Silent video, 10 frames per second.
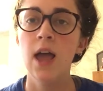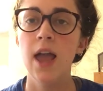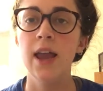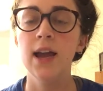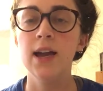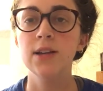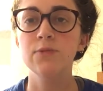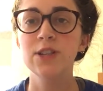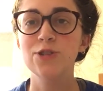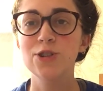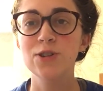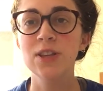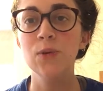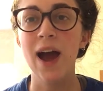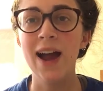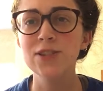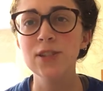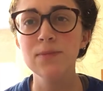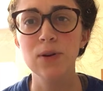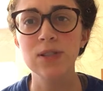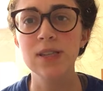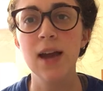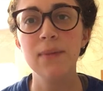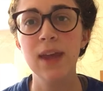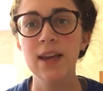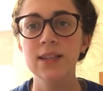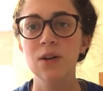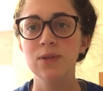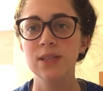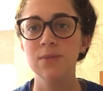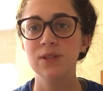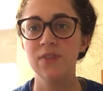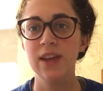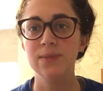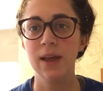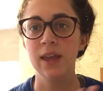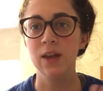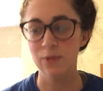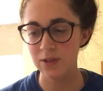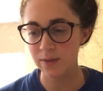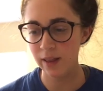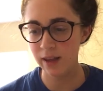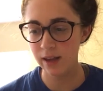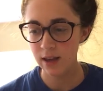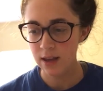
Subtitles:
And research shows that you actually most of the time can't tell when someone's fake smiling and real smiling.